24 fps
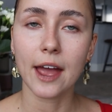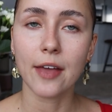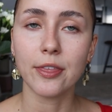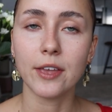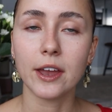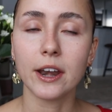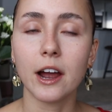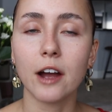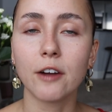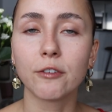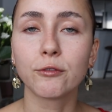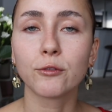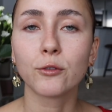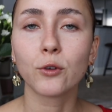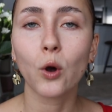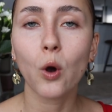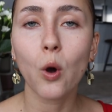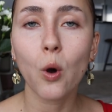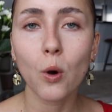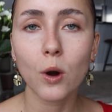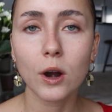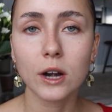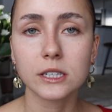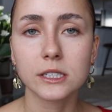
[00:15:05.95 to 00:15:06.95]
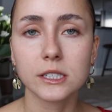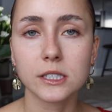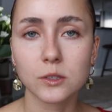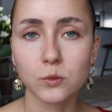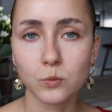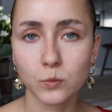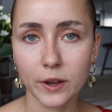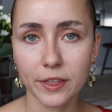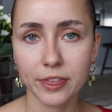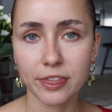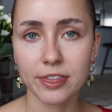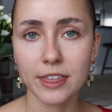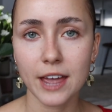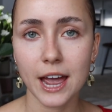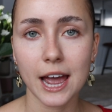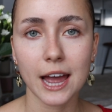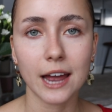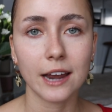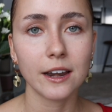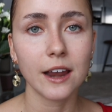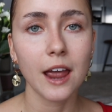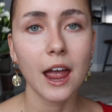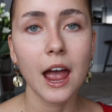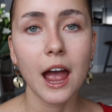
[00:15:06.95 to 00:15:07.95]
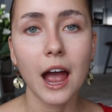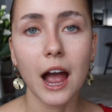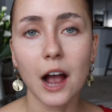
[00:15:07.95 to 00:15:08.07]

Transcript: And then of course with that,